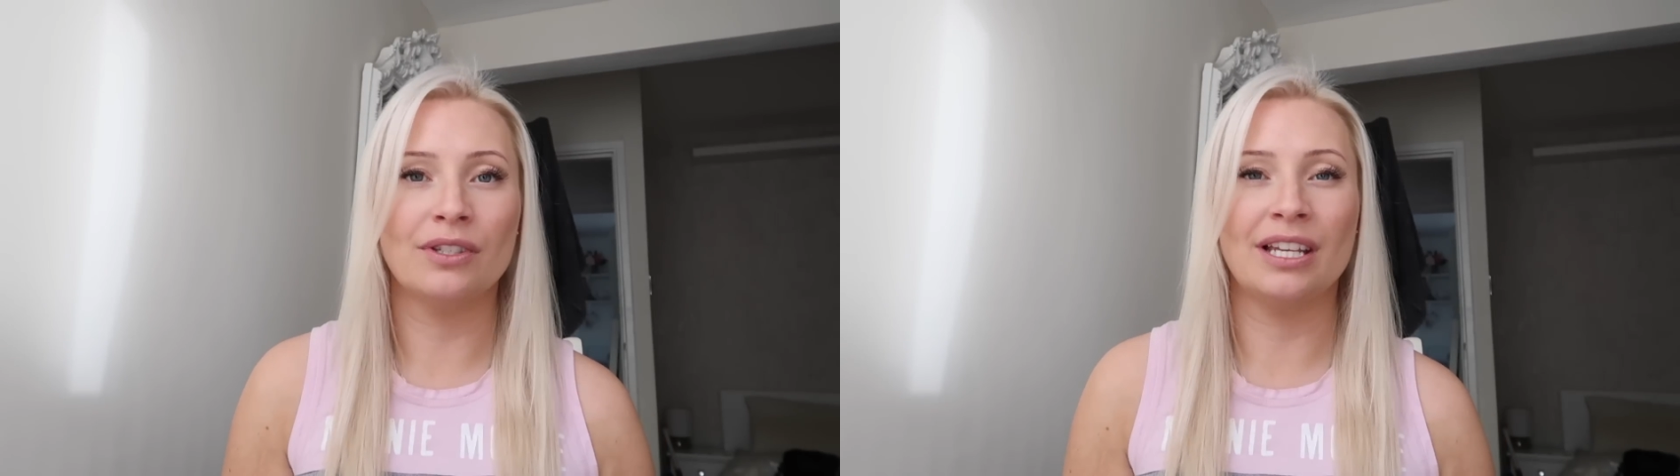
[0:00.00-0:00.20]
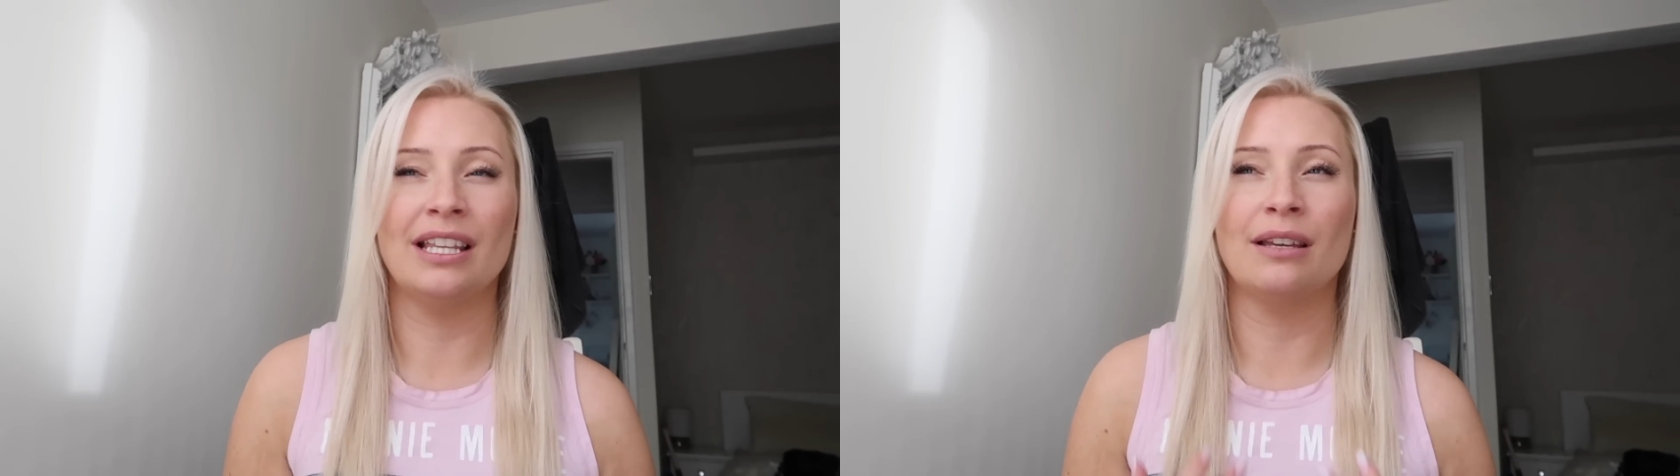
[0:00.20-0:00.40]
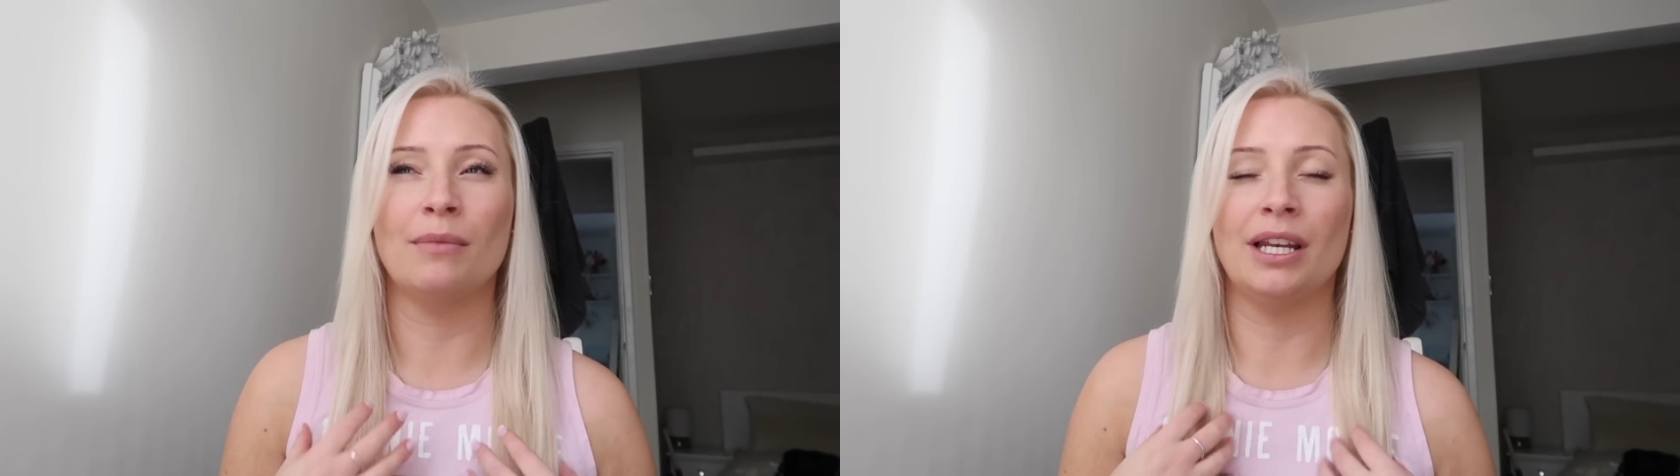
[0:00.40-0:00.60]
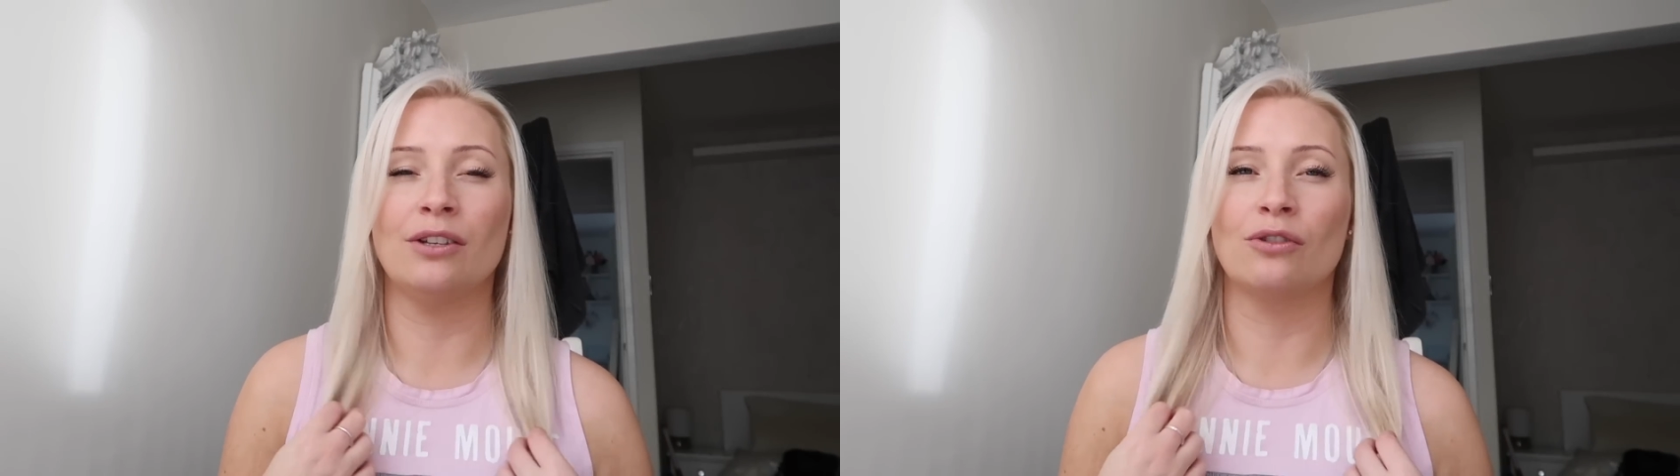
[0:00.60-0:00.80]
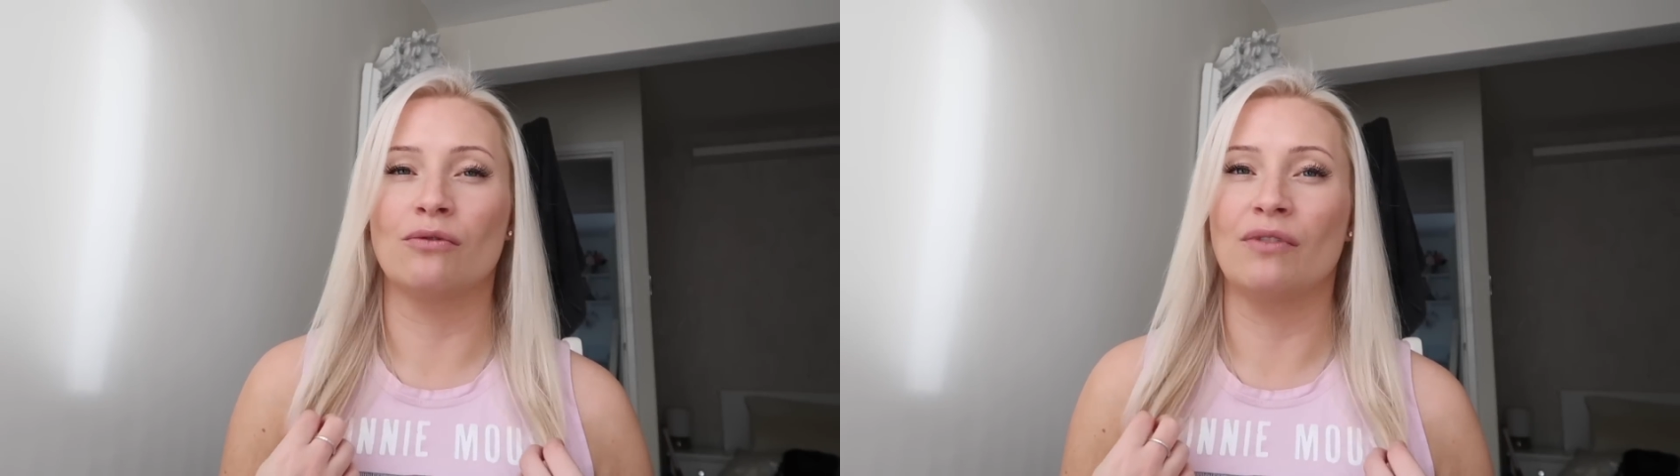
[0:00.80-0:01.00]
see them and
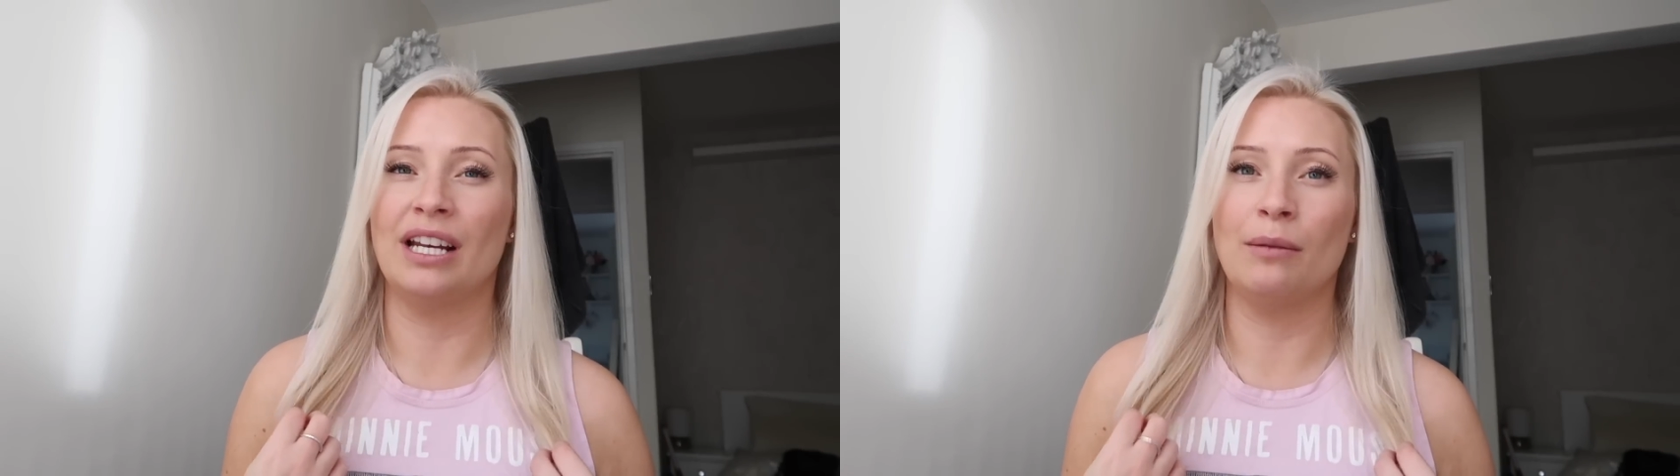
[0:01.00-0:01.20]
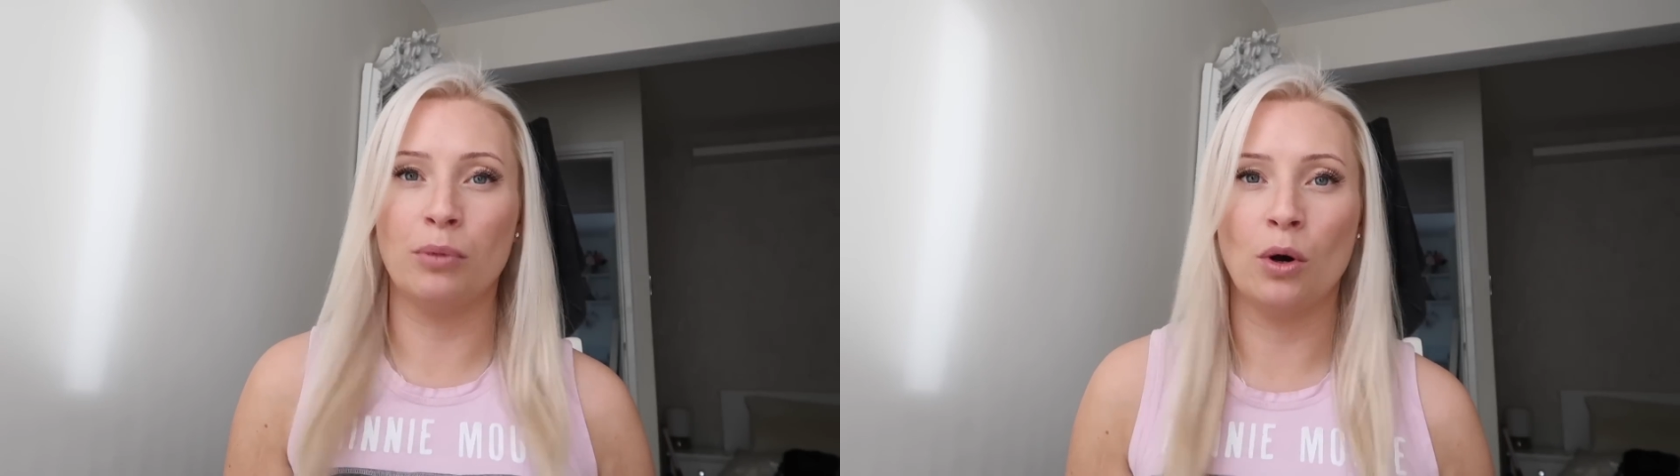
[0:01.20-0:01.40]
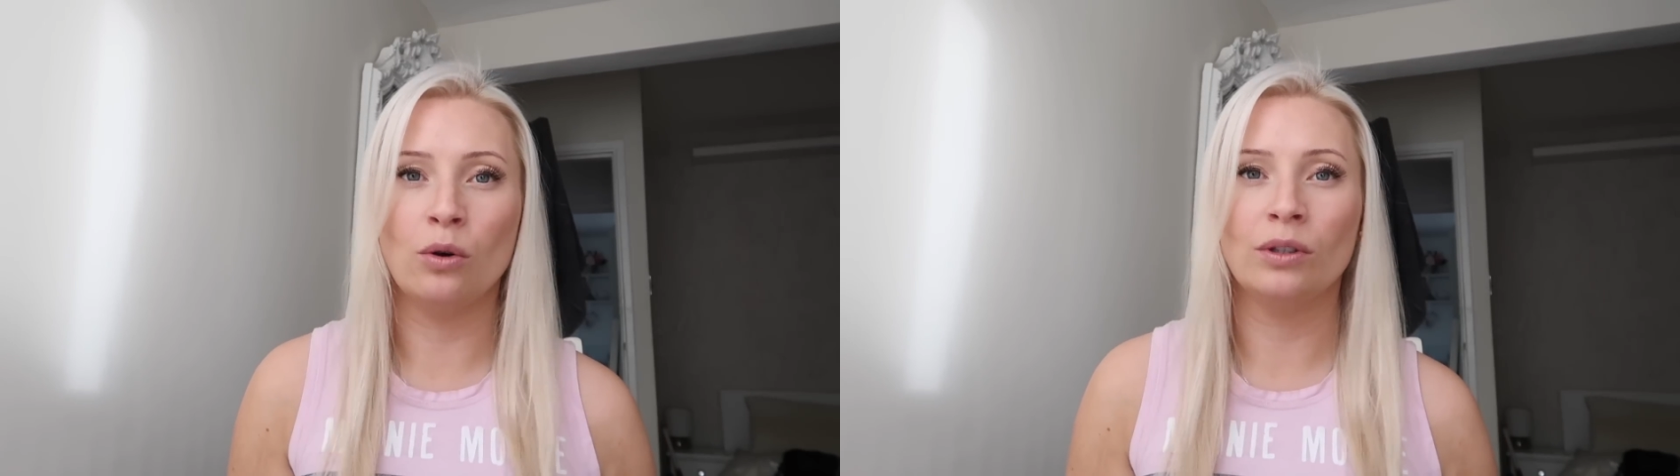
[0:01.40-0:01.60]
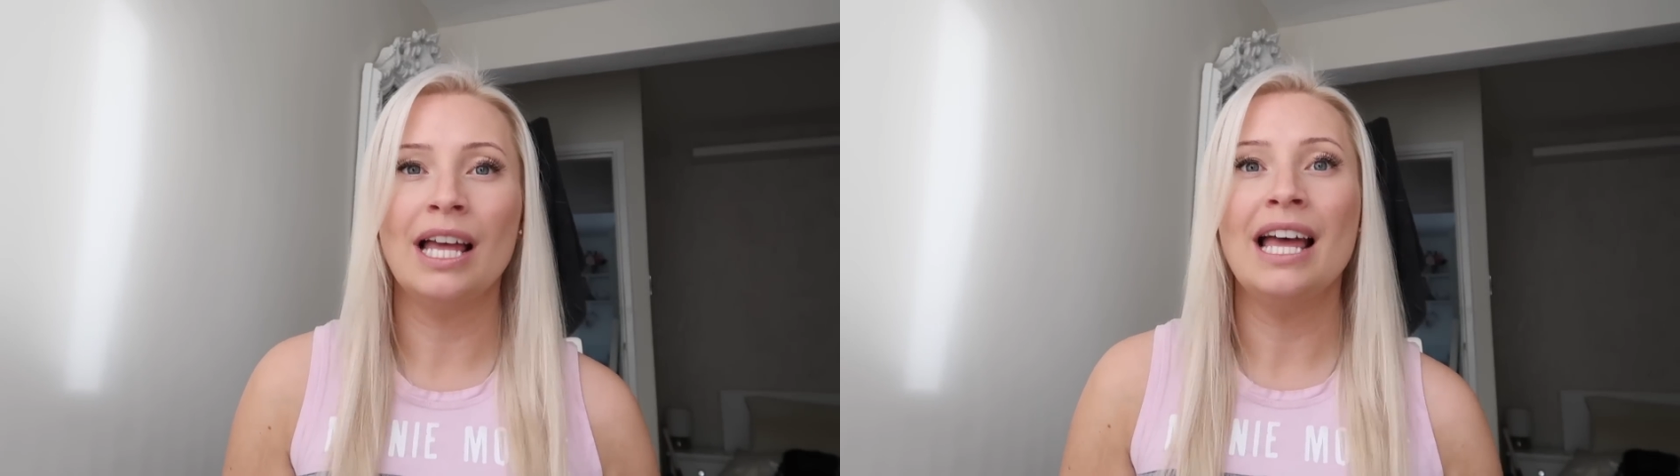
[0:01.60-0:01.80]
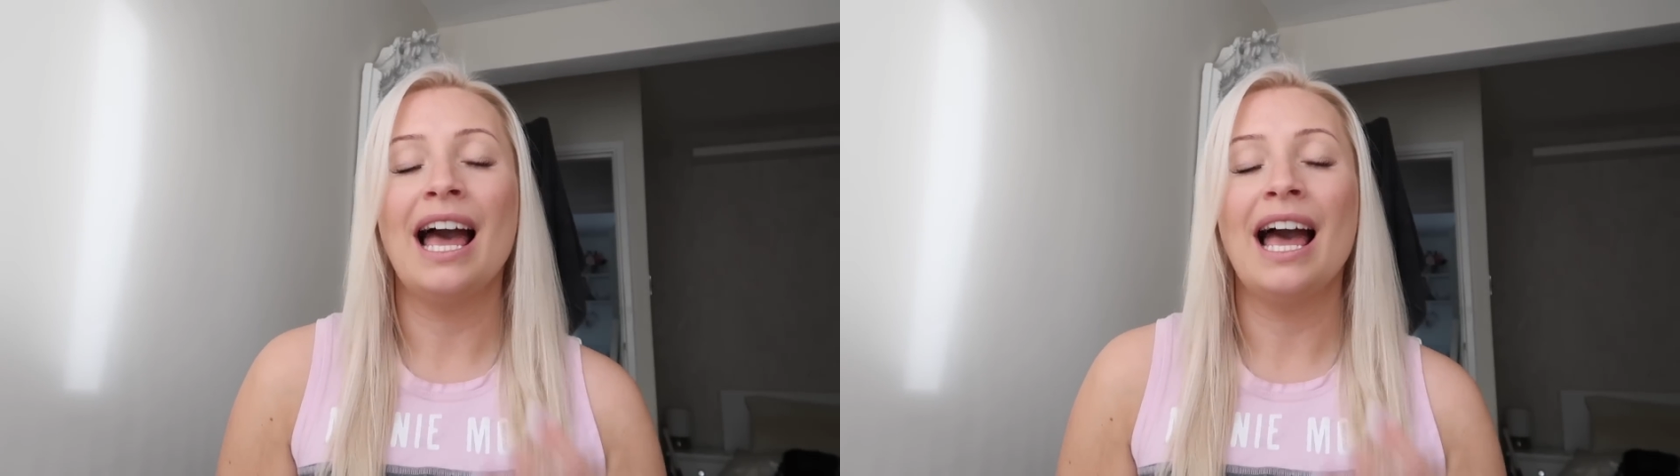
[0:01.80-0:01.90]
it doesn't really pull,